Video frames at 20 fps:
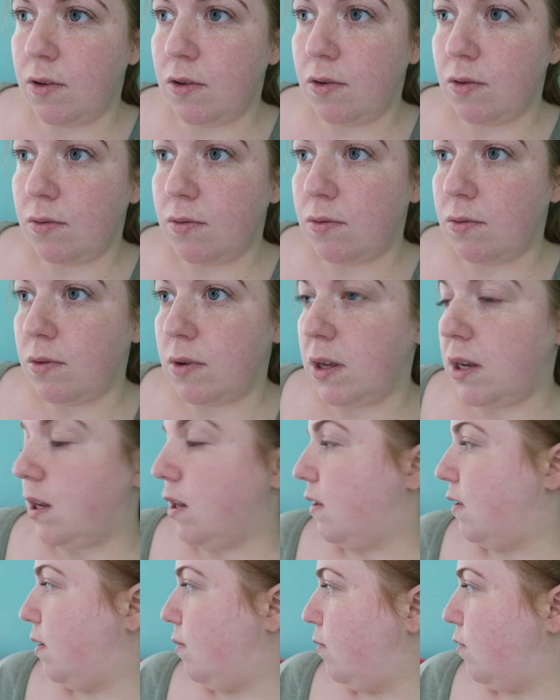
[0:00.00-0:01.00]
So,
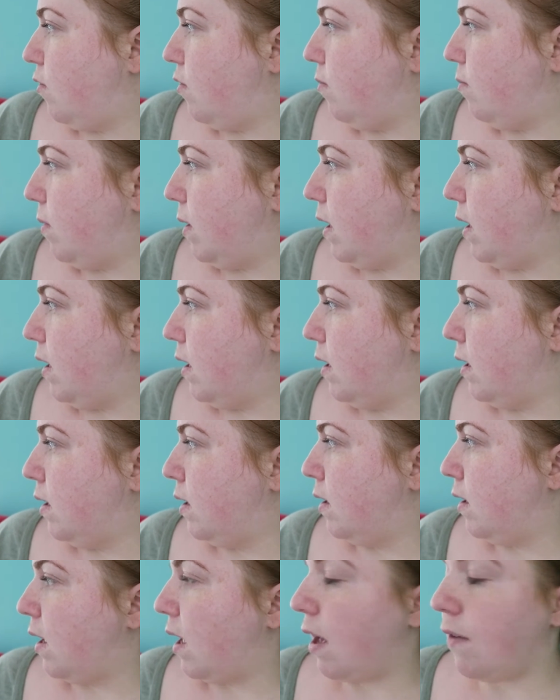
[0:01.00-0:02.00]
and he seems to be
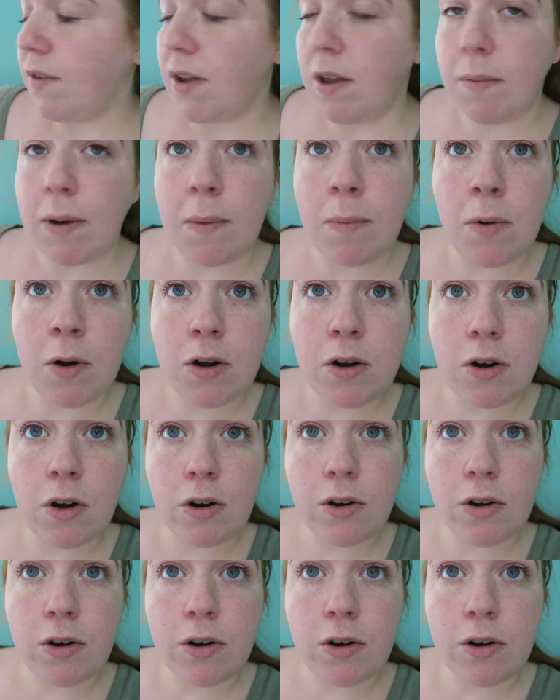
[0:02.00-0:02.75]
having a bit more